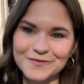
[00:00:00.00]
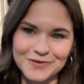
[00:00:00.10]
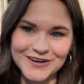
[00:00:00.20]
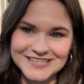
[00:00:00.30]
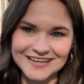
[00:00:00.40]
am
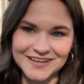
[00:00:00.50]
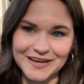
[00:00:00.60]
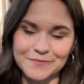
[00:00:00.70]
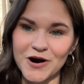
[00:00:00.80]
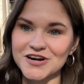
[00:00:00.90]

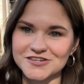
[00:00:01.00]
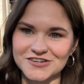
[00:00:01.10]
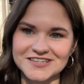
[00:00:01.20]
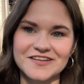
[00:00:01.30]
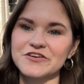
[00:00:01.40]
personally
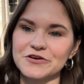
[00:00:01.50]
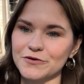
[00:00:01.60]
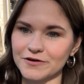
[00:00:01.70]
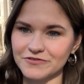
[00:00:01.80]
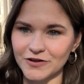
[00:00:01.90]
partial to the New
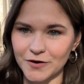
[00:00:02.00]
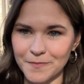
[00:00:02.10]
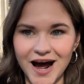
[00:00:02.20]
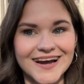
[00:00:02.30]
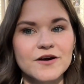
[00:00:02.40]
York
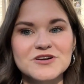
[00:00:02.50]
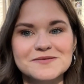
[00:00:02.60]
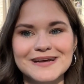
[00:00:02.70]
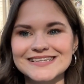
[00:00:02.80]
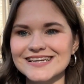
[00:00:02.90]
Philharmonic, which
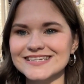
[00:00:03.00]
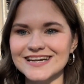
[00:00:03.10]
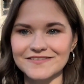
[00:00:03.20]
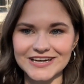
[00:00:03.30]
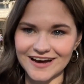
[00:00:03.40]
plays in
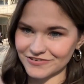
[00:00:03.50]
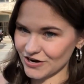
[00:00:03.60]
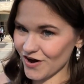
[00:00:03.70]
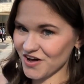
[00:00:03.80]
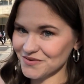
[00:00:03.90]
David Geffen
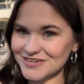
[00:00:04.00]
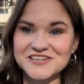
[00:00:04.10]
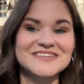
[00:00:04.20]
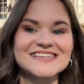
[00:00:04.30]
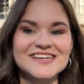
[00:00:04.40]
Hall, which
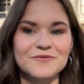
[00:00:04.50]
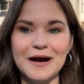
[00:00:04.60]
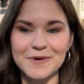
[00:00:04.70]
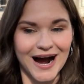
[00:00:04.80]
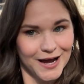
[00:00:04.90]
you can see
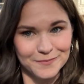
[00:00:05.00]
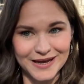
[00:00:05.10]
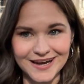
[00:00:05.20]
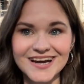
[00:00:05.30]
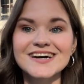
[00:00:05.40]
right behind me.